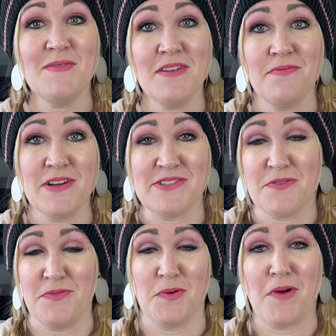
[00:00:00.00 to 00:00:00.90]
in the freezer
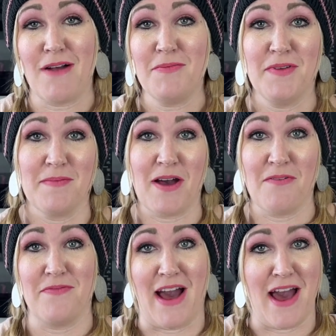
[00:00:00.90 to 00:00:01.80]
for probably about
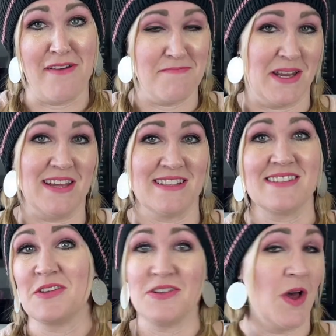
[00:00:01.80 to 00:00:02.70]
5
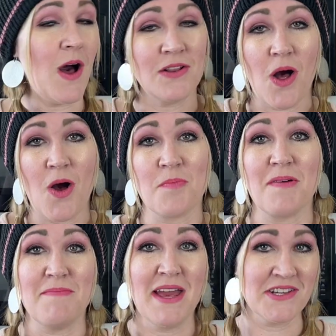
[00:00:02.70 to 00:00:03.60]
minutes. Not long,
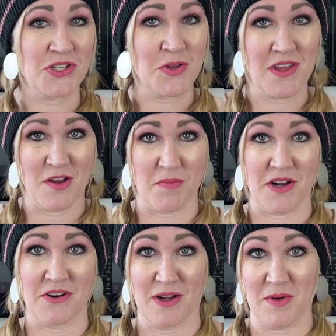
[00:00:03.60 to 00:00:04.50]
but make sure that your
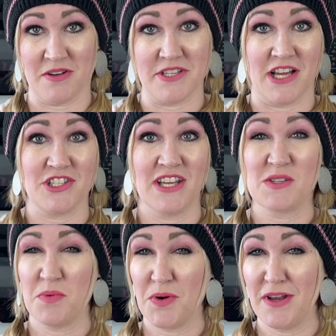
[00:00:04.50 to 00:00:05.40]
buttercream, when you touch it, it's
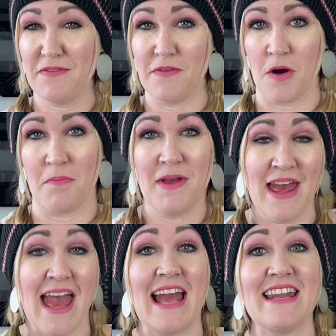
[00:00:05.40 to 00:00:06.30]
pretty firm.
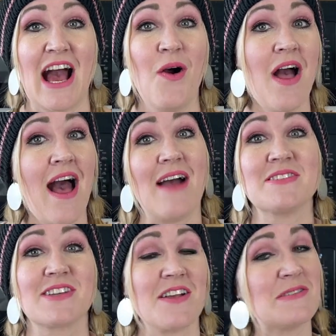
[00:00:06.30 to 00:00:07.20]
And now I've
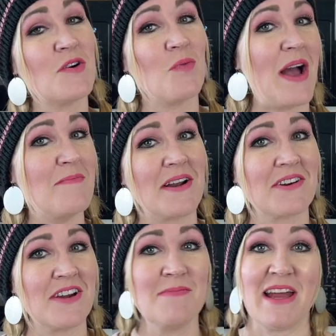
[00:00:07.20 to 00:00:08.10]
just got some more white
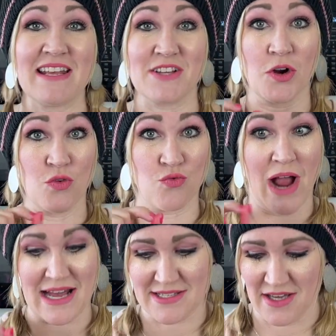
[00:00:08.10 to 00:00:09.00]
buttercream, and it's our
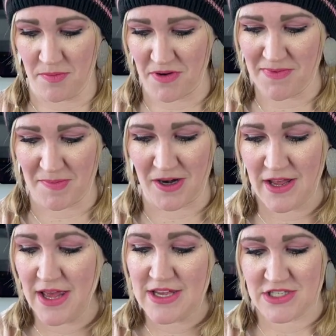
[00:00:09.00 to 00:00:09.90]
grass tip. Remember,
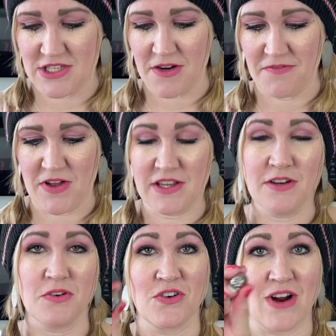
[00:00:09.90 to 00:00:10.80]
it's just our fun
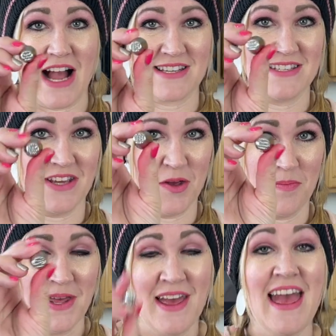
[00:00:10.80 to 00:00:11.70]
little grass tip.
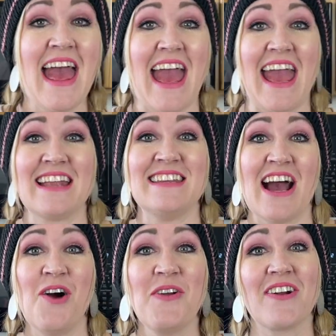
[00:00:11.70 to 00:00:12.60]
And
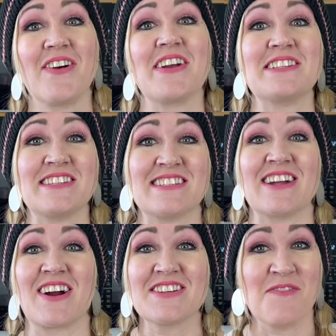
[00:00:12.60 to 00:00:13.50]
now we are going to
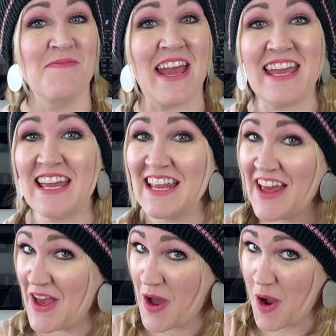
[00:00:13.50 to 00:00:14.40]
start making
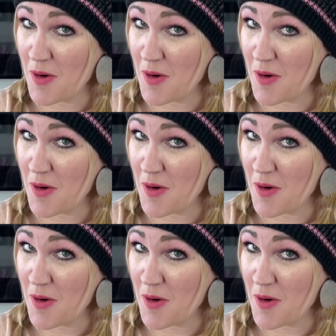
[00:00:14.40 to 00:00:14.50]
our